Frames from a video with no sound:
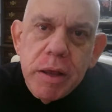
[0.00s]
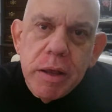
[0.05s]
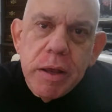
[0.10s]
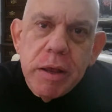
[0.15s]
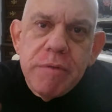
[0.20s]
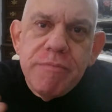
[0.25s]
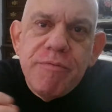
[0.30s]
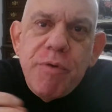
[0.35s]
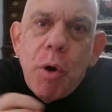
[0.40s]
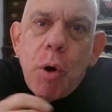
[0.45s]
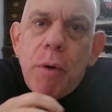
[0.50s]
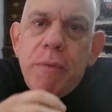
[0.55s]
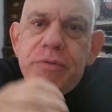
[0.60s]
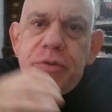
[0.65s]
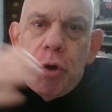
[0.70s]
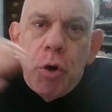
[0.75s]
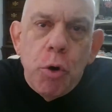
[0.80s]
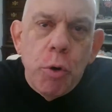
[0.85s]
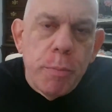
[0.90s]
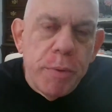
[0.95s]
involves
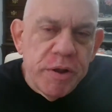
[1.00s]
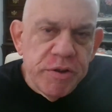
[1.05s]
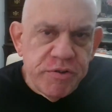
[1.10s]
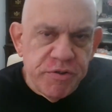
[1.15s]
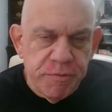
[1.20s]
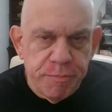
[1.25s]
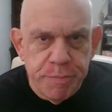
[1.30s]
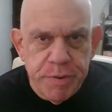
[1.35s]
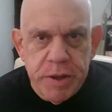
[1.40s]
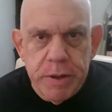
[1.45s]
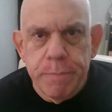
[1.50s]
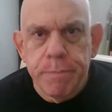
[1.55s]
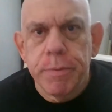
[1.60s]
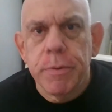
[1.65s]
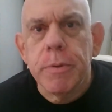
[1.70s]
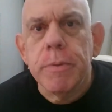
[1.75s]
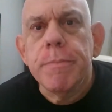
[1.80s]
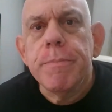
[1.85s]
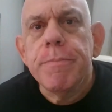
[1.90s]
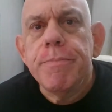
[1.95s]
a whole bunch of people,